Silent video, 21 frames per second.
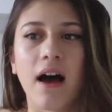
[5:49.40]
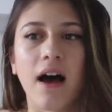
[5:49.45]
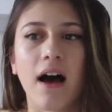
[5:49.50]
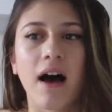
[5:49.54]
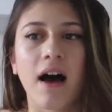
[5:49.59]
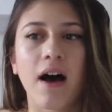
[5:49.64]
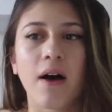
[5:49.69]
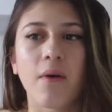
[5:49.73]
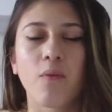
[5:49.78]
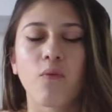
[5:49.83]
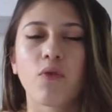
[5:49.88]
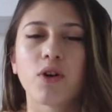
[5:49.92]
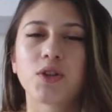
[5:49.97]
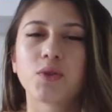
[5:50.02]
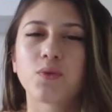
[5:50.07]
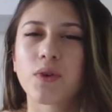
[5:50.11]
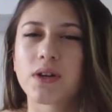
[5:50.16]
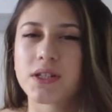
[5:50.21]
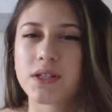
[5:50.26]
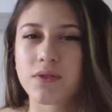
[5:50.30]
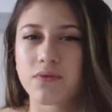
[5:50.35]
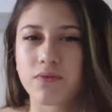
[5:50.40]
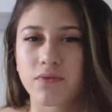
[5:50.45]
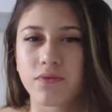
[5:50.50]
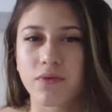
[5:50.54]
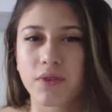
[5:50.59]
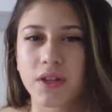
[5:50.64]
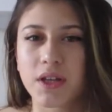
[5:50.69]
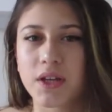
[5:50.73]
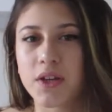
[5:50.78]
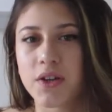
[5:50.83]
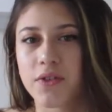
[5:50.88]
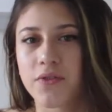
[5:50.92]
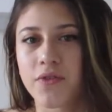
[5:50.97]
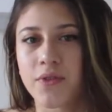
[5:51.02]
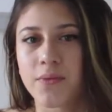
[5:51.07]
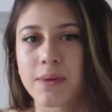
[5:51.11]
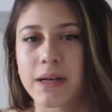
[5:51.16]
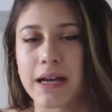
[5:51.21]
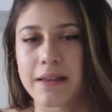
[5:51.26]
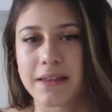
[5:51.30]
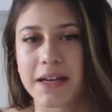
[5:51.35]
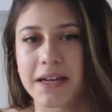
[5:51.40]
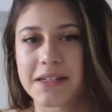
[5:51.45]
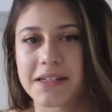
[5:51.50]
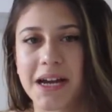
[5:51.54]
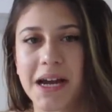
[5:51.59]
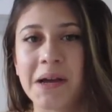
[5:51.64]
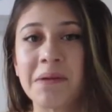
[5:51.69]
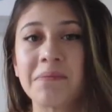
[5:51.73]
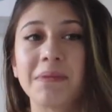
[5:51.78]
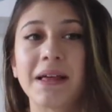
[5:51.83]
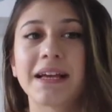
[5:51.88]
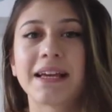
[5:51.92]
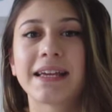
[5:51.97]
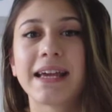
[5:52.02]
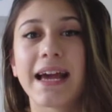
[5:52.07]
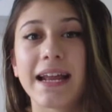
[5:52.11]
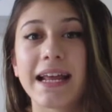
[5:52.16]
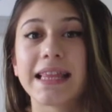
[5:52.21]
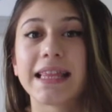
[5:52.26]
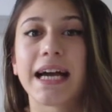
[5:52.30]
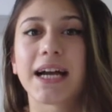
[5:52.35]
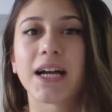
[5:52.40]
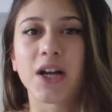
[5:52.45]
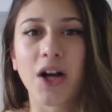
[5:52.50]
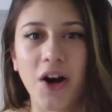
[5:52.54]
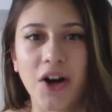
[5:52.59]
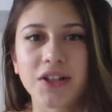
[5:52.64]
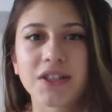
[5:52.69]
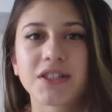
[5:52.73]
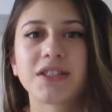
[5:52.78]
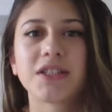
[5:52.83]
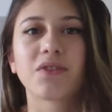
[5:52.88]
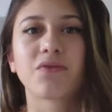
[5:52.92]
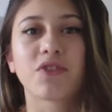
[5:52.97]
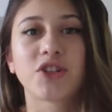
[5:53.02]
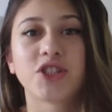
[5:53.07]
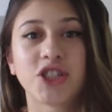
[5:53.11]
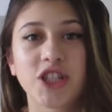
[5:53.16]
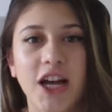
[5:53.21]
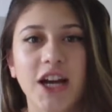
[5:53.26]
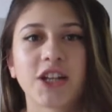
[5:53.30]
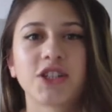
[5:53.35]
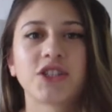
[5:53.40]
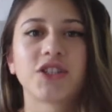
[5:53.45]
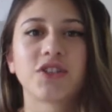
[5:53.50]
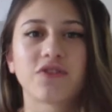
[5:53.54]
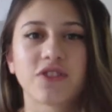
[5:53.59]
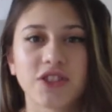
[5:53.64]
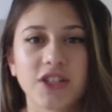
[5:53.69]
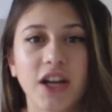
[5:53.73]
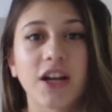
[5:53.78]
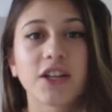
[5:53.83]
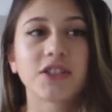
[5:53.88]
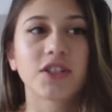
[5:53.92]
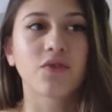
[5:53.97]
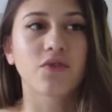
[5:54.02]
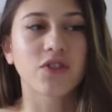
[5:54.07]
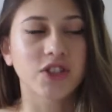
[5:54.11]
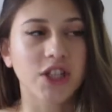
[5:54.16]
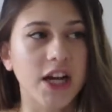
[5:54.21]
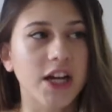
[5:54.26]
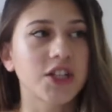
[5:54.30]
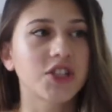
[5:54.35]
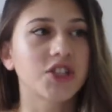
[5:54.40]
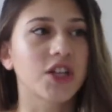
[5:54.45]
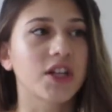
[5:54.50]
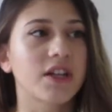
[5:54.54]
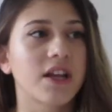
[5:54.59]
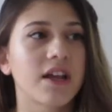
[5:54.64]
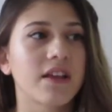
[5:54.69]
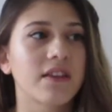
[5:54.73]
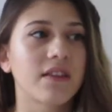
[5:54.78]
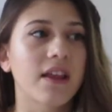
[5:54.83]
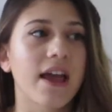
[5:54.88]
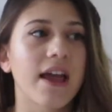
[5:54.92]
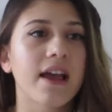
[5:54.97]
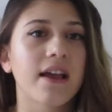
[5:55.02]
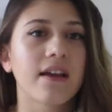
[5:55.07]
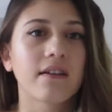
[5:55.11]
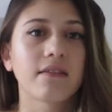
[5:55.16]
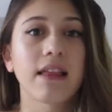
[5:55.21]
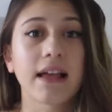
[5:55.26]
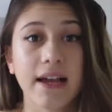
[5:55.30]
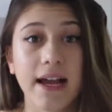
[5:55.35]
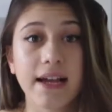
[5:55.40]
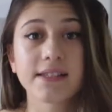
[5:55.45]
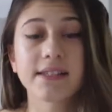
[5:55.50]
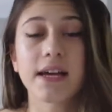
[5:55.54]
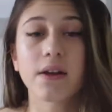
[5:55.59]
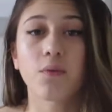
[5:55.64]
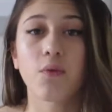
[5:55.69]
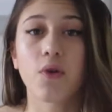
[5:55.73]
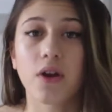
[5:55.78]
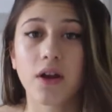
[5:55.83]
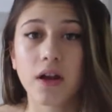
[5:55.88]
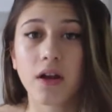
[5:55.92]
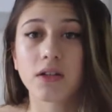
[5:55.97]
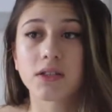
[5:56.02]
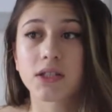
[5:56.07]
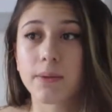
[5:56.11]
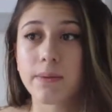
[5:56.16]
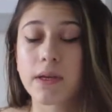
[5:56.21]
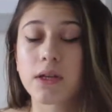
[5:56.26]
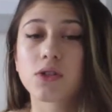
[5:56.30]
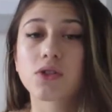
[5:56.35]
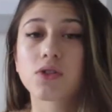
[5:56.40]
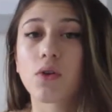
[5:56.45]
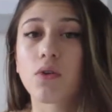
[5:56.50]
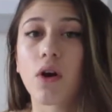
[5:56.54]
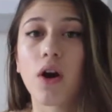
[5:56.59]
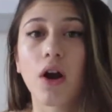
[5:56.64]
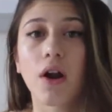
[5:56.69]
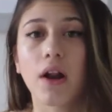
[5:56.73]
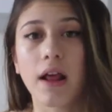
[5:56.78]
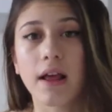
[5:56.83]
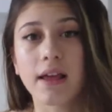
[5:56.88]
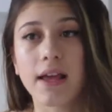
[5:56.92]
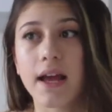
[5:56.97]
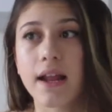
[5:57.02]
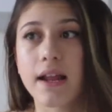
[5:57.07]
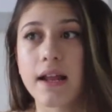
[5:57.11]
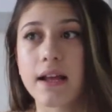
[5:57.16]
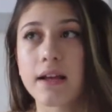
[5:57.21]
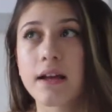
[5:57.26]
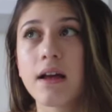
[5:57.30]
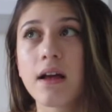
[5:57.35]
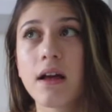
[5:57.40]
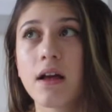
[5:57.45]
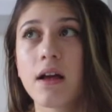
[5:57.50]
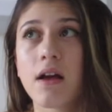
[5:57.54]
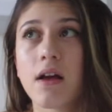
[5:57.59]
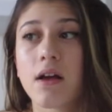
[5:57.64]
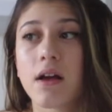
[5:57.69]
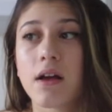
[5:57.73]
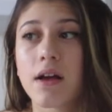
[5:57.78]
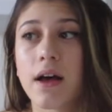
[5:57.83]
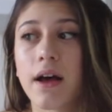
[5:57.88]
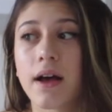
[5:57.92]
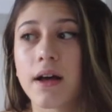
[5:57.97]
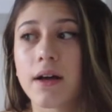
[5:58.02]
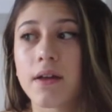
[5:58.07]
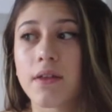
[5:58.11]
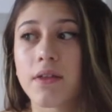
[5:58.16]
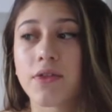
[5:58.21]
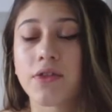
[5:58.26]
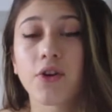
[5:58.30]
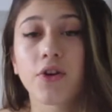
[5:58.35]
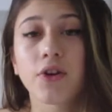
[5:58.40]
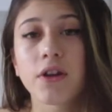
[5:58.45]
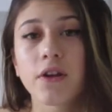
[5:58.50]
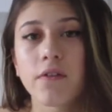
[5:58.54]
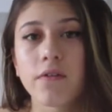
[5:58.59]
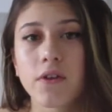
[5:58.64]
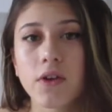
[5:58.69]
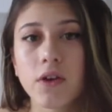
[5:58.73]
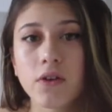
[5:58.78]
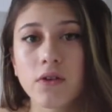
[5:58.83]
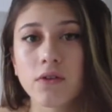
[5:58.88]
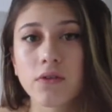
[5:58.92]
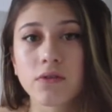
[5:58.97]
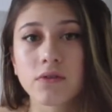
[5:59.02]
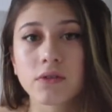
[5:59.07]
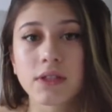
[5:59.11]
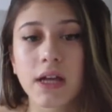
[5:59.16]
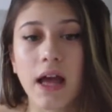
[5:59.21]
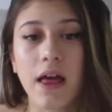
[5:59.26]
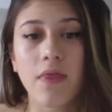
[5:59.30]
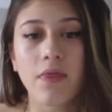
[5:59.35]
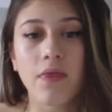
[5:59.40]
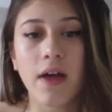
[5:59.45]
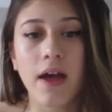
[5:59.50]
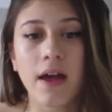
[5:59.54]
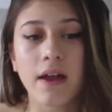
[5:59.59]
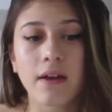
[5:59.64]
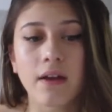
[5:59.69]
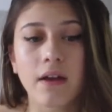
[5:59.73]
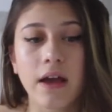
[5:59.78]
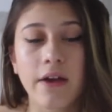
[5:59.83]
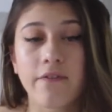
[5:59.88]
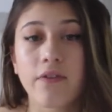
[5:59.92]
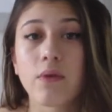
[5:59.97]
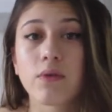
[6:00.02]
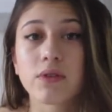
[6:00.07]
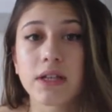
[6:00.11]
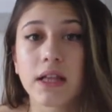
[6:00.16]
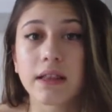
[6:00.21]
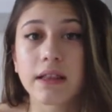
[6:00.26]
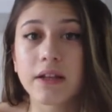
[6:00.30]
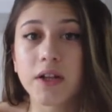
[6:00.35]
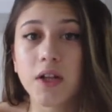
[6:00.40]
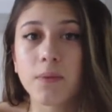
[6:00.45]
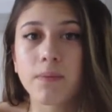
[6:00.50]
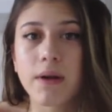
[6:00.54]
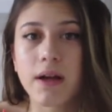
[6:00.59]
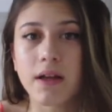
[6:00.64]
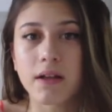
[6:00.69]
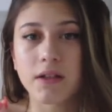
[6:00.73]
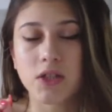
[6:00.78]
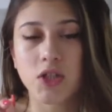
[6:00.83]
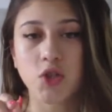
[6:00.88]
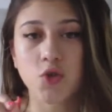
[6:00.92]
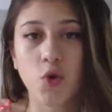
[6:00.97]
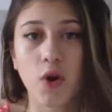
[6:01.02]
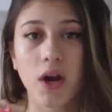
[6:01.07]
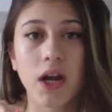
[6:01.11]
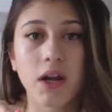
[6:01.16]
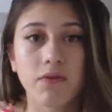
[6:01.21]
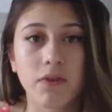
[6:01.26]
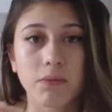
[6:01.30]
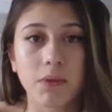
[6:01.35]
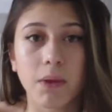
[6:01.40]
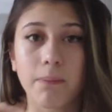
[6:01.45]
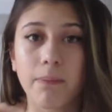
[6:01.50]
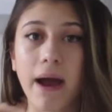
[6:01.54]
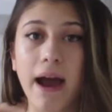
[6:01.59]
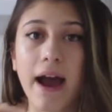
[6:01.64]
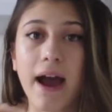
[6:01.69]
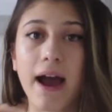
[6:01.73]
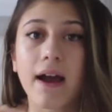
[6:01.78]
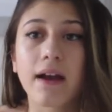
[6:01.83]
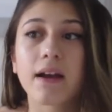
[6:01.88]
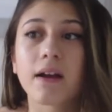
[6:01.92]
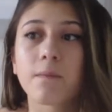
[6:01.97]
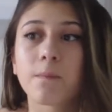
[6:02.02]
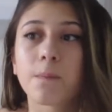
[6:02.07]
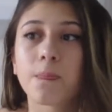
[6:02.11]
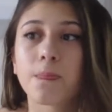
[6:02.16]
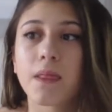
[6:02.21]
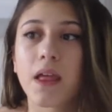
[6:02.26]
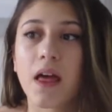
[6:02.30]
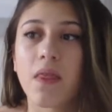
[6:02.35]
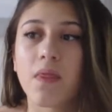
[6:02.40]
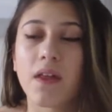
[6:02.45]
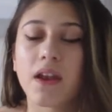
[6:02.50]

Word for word: um, which wasn't really good for me at that time like getting that constant rejection rejection rejection and like like I said working on something so hard and getting uh, 30 views and then if it was a little bit straying from the pack and